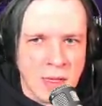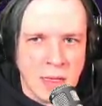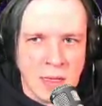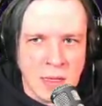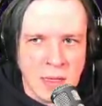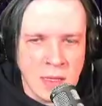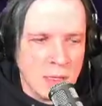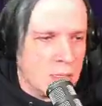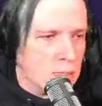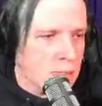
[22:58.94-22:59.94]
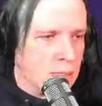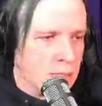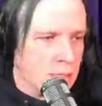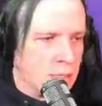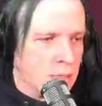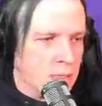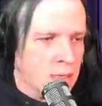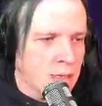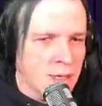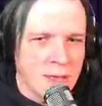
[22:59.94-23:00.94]

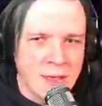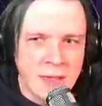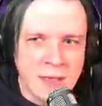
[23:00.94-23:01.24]
Nothing is said.